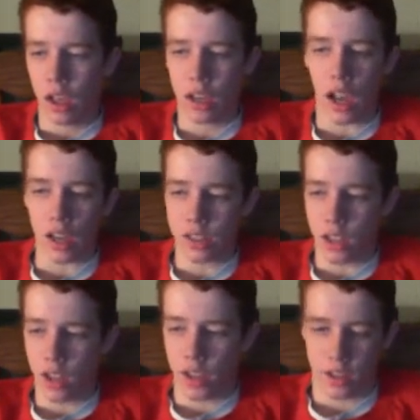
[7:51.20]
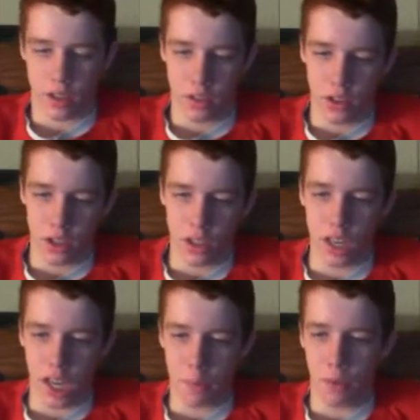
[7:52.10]
guys like just
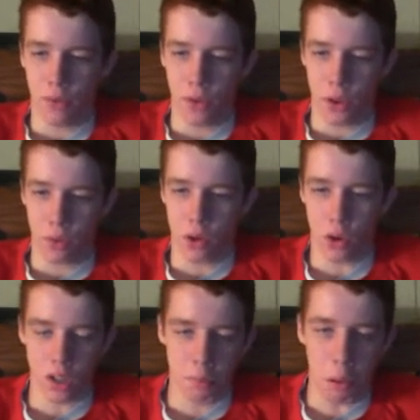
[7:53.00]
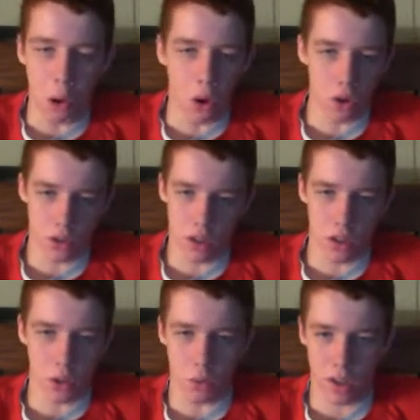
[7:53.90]
to name a few Chris Paul's
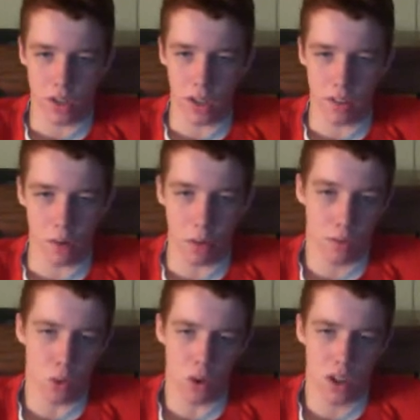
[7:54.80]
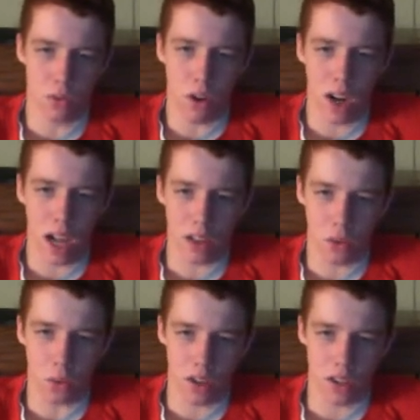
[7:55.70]
under 27 I believe or he's right at
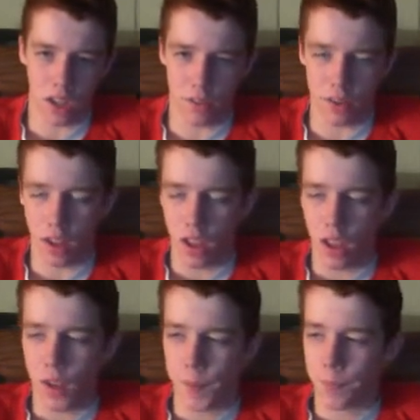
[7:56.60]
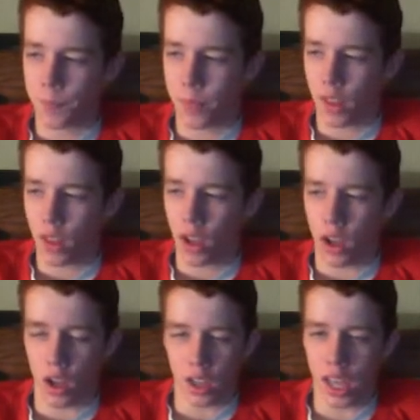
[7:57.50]
27
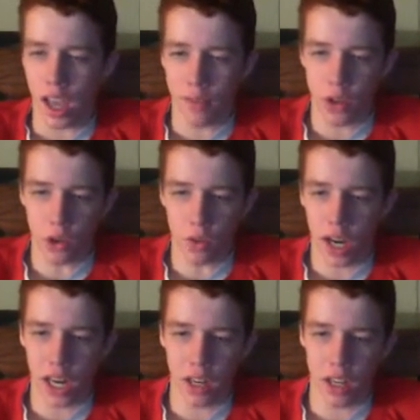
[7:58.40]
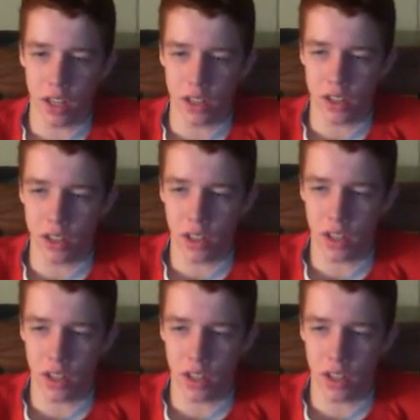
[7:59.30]
uh, Kevin Durant is